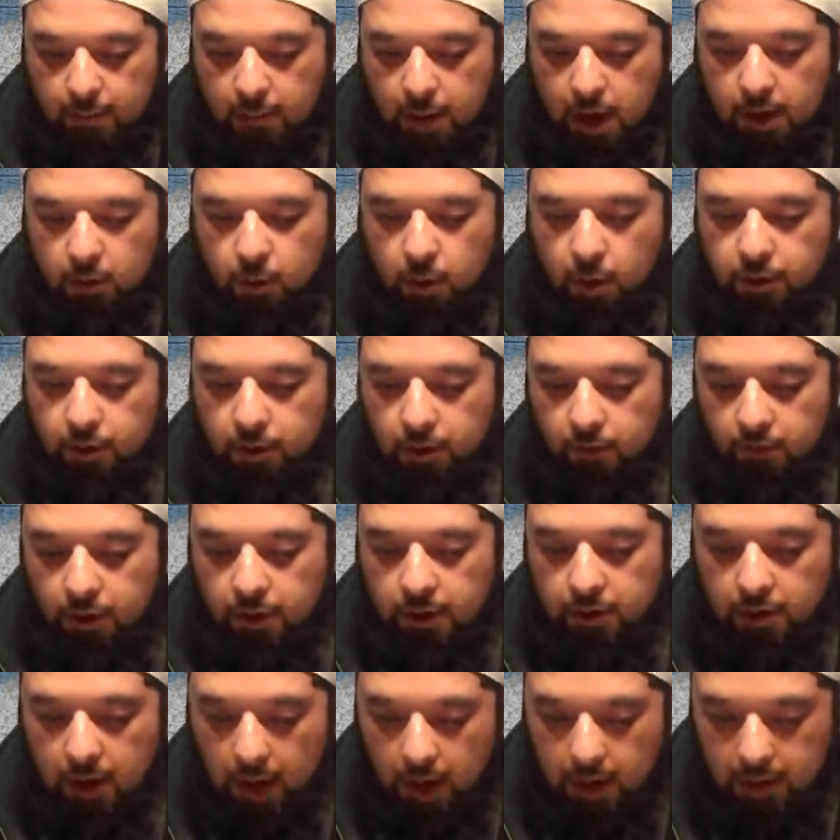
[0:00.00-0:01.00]
I'm not going to
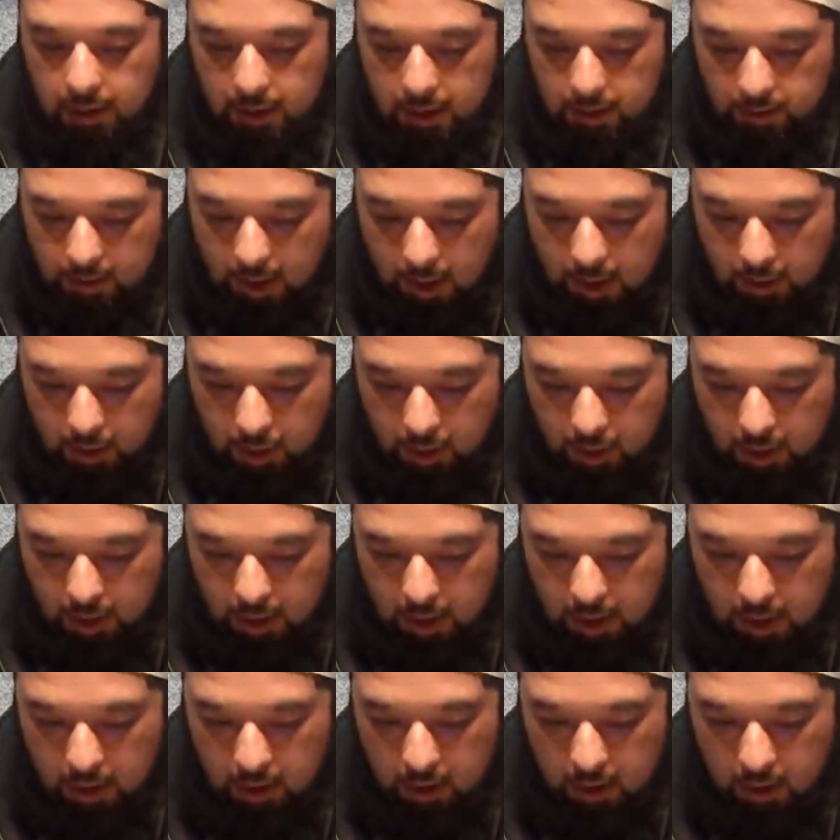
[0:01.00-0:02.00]
read the hadith
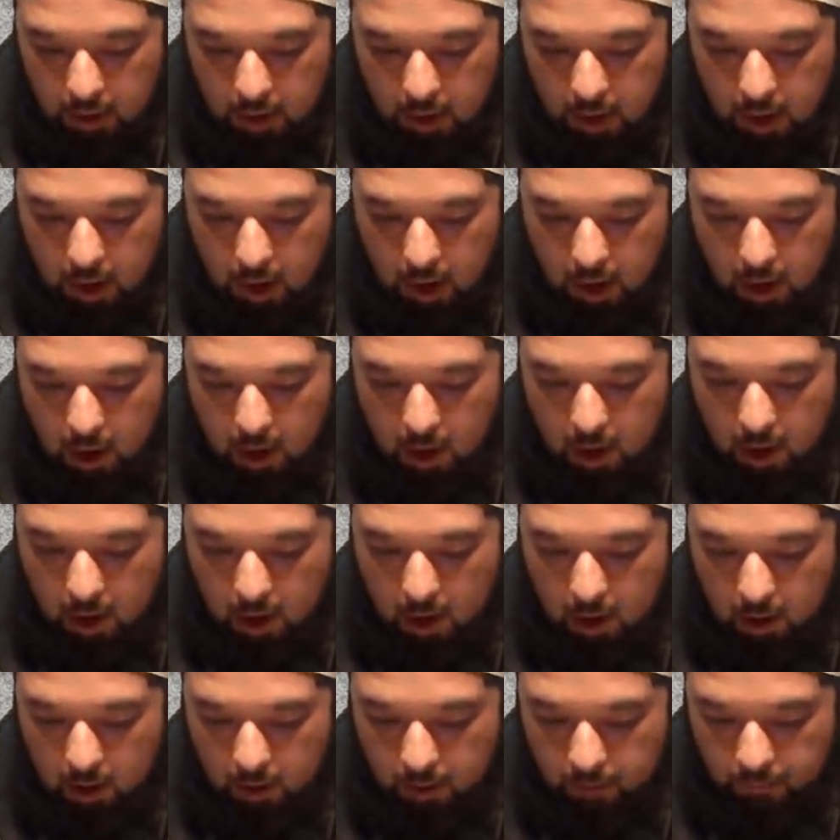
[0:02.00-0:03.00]
actually.
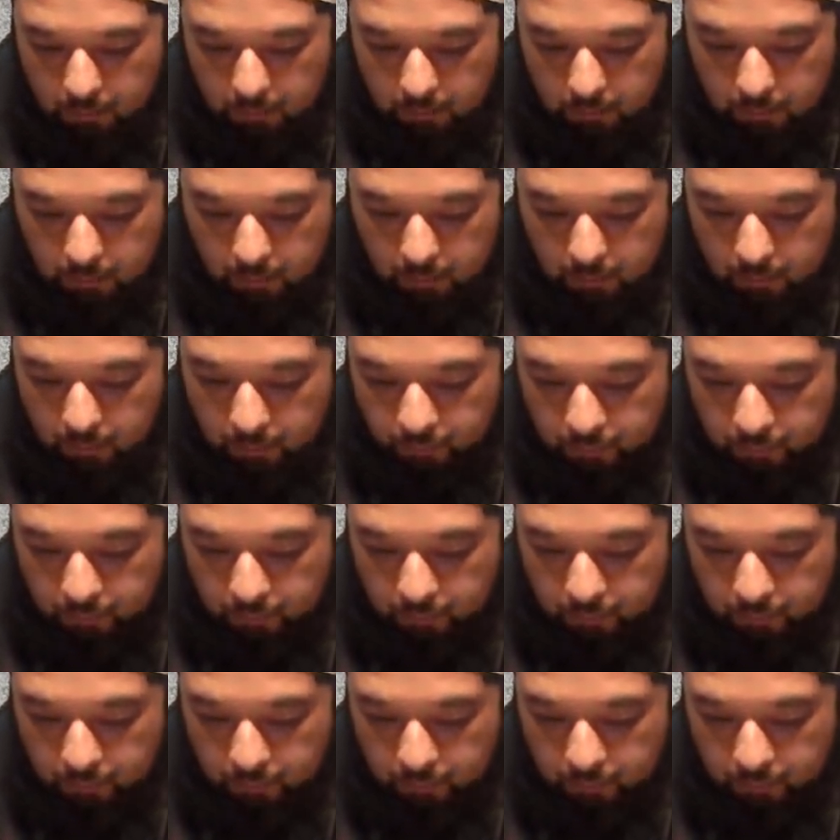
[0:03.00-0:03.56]
Uh,